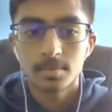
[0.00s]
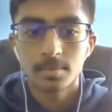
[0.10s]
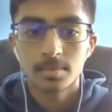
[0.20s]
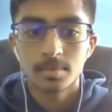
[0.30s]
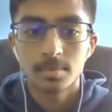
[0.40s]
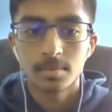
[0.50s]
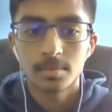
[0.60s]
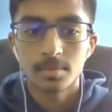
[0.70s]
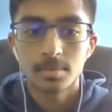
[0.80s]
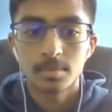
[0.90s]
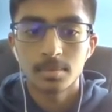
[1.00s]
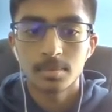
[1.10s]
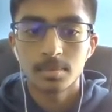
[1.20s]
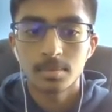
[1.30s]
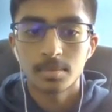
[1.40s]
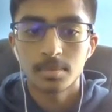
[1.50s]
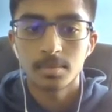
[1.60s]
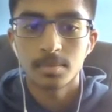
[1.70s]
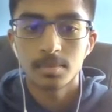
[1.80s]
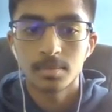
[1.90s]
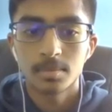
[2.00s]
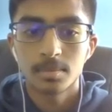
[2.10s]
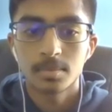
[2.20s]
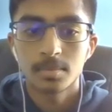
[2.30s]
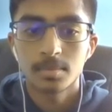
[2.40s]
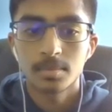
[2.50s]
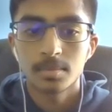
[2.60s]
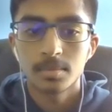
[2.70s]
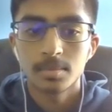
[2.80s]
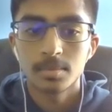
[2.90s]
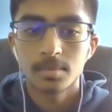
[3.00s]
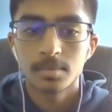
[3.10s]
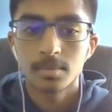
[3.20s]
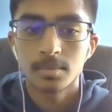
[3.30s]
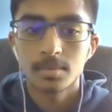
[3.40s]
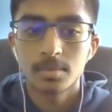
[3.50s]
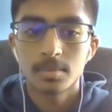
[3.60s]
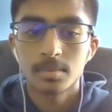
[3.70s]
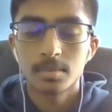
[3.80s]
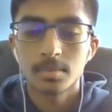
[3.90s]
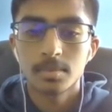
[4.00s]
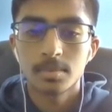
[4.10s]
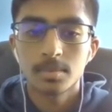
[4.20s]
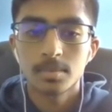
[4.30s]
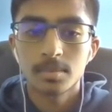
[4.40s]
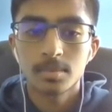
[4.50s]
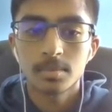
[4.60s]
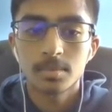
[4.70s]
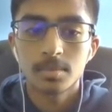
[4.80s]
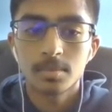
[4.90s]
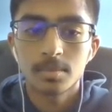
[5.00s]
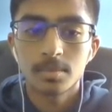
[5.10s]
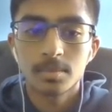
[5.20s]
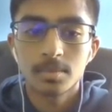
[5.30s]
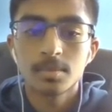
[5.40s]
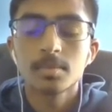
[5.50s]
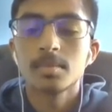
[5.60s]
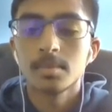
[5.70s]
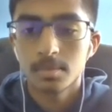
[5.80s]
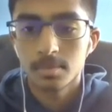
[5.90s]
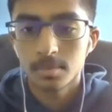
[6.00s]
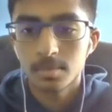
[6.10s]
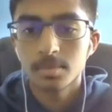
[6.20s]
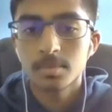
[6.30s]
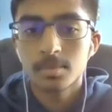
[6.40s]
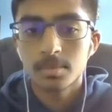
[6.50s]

No words are spoken by the person on screen.